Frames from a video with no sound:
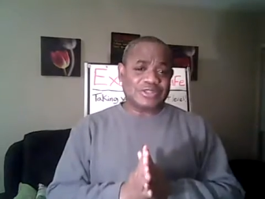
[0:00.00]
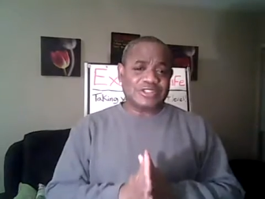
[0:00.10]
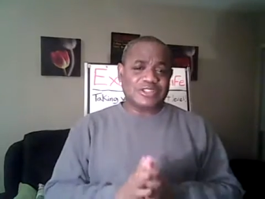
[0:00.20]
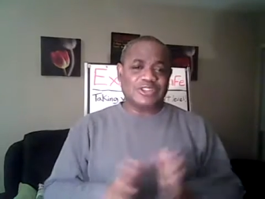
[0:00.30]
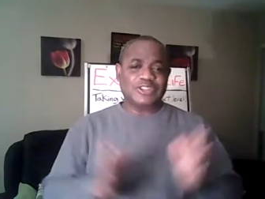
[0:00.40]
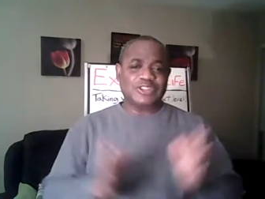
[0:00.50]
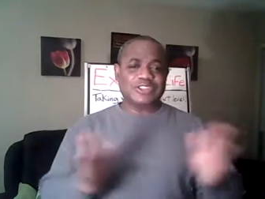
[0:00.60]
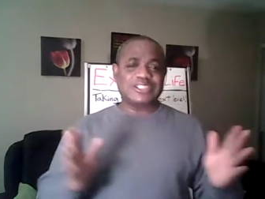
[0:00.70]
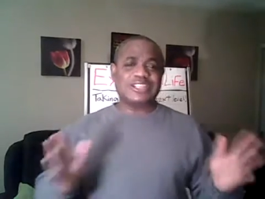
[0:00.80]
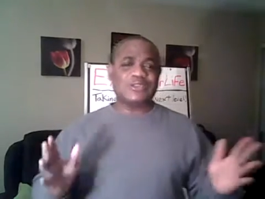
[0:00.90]
So you just
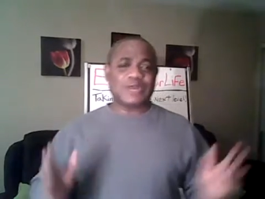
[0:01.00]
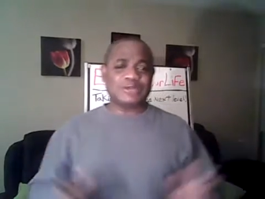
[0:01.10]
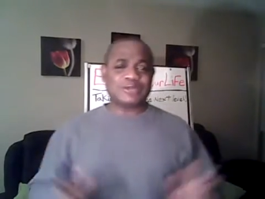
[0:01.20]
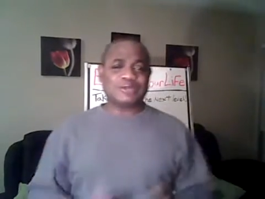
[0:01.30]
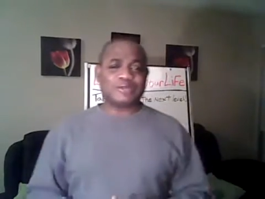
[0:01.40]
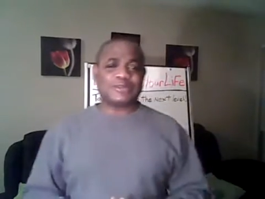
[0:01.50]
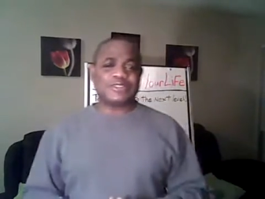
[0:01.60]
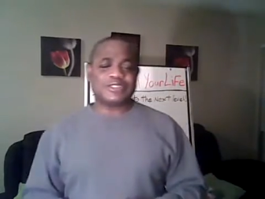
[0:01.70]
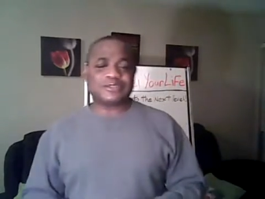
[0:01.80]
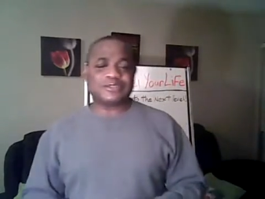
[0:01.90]
need one more
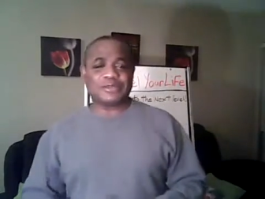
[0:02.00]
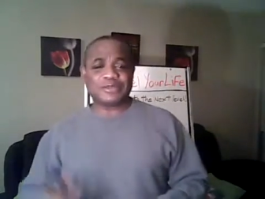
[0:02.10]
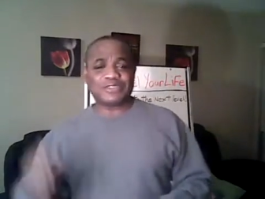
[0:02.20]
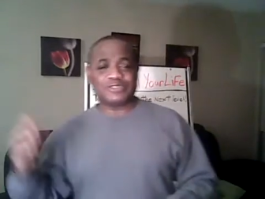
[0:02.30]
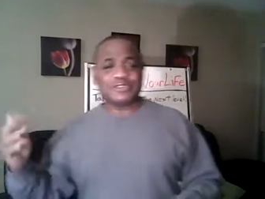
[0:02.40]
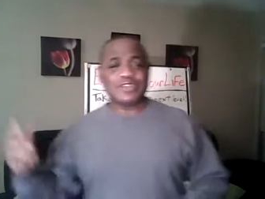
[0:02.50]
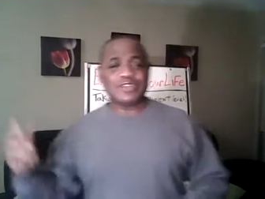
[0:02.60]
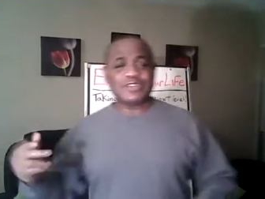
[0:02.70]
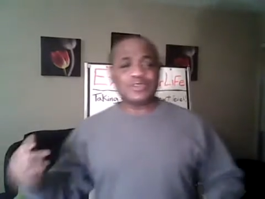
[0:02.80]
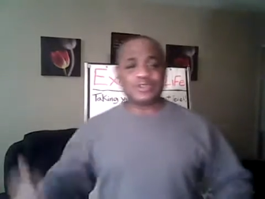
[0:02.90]
person, or maybe two,
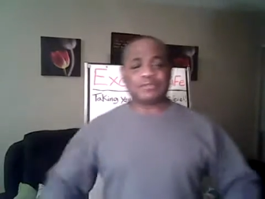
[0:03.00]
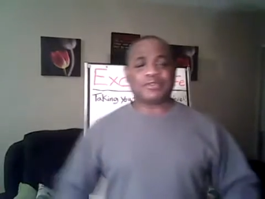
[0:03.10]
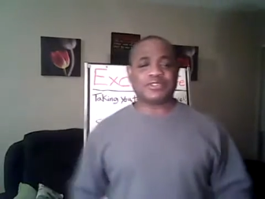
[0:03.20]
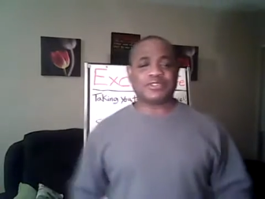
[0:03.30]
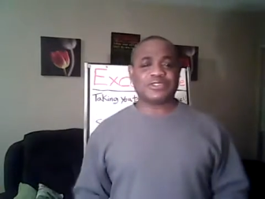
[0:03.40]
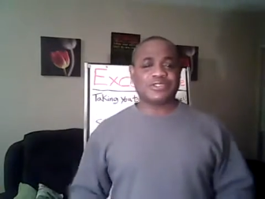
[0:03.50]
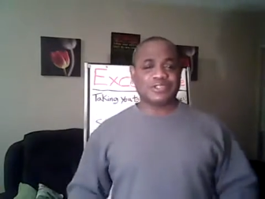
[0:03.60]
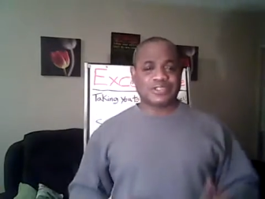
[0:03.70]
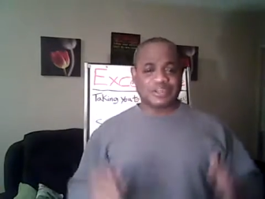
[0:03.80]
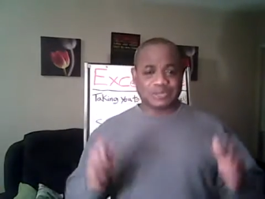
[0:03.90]
two other person to, to
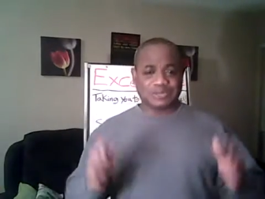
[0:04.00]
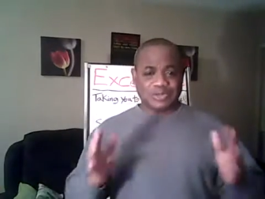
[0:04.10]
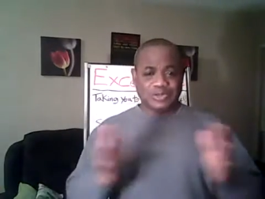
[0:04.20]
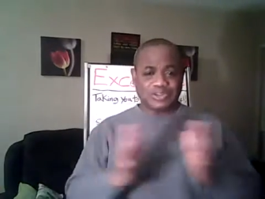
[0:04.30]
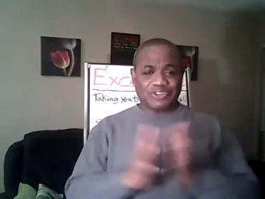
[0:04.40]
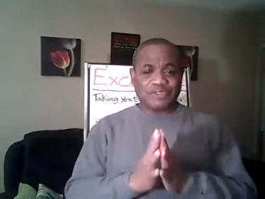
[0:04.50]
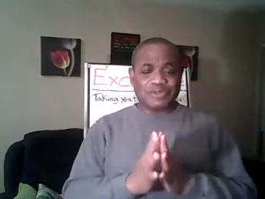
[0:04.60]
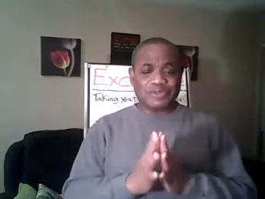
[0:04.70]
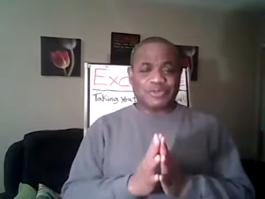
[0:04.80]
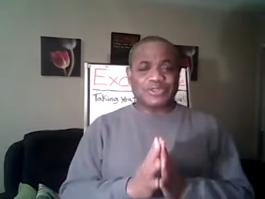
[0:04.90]
come into
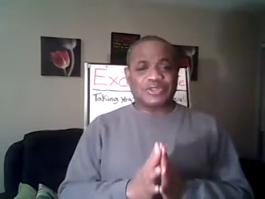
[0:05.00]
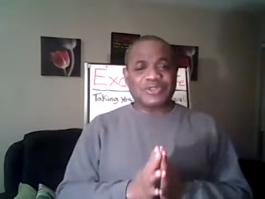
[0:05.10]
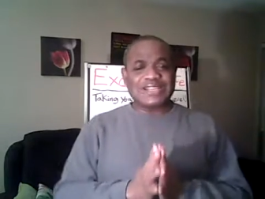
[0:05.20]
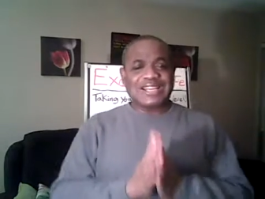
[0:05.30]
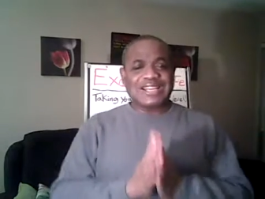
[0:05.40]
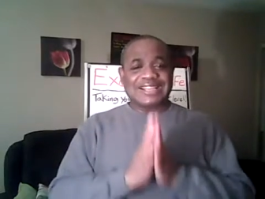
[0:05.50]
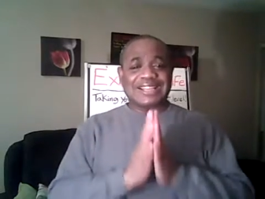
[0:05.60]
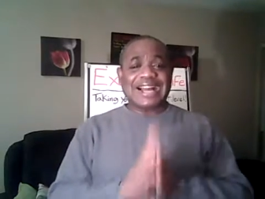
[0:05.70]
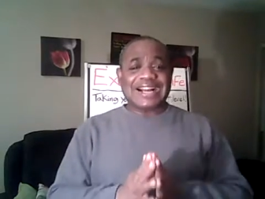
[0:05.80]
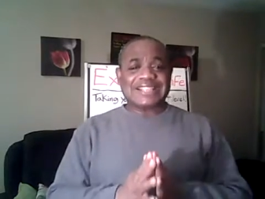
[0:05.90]
agreement with you and
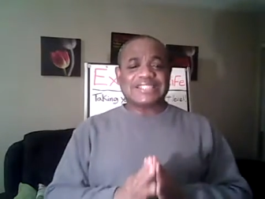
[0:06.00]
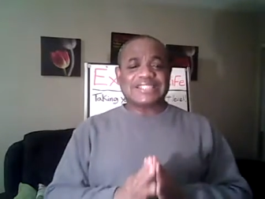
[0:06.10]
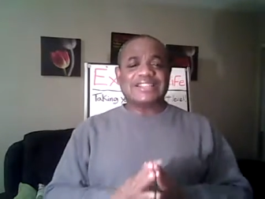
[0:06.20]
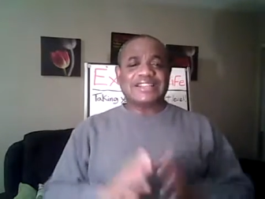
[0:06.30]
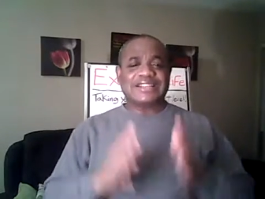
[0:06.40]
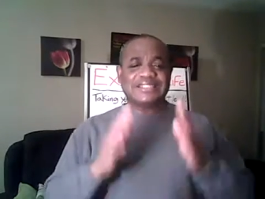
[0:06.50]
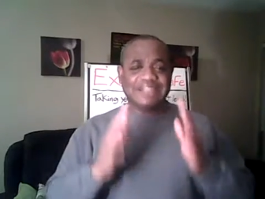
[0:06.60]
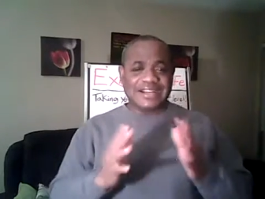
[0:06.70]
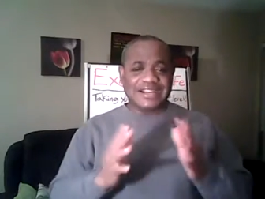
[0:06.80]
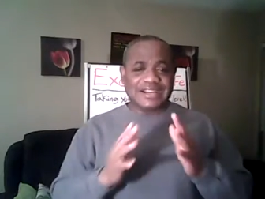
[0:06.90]
ask, and
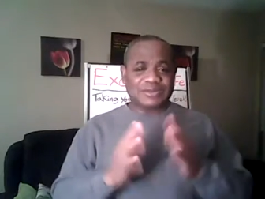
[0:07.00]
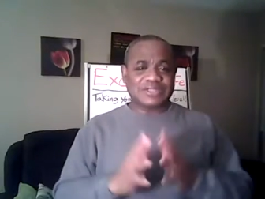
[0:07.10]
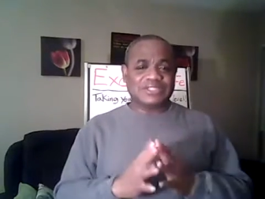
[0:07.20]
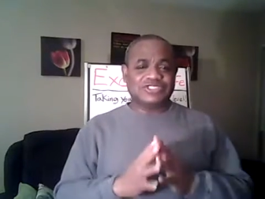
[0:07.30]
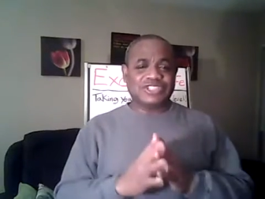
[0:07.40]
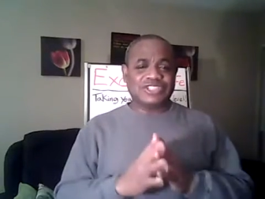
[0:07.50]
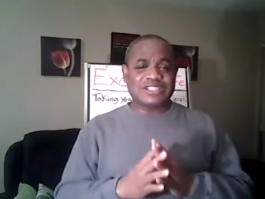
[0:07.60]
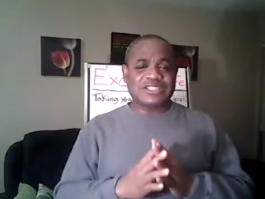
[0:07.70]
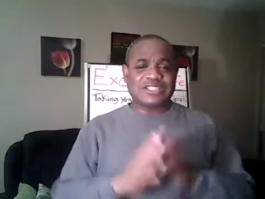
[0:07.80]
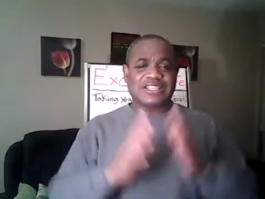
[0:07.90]
God was
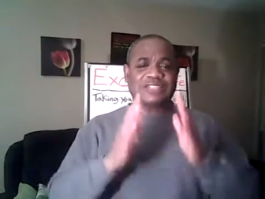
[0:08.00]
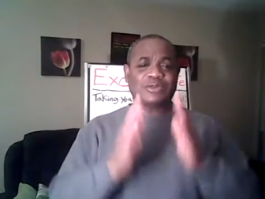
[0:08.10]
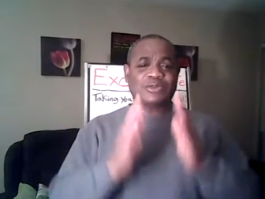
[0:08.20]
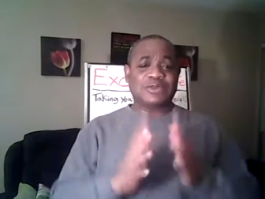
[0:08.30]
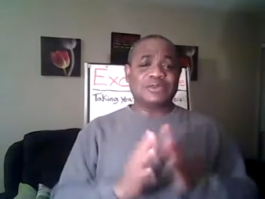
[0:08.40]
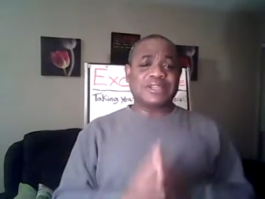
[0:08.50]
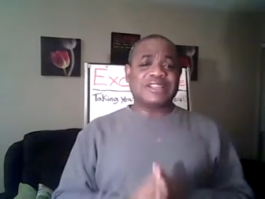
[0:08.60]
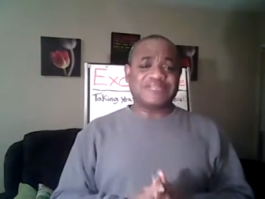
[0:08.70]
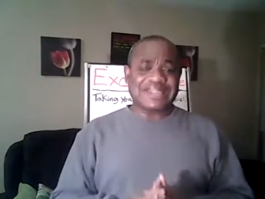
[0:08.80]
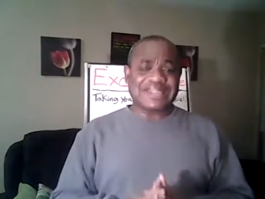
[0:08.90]
Jesus, it will be
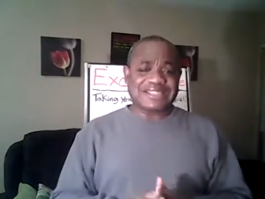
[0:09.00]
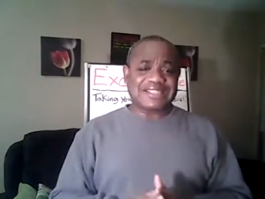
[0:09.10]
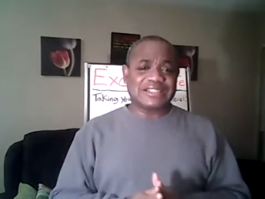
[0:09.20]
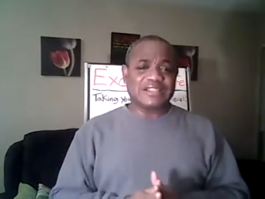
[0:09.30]
granted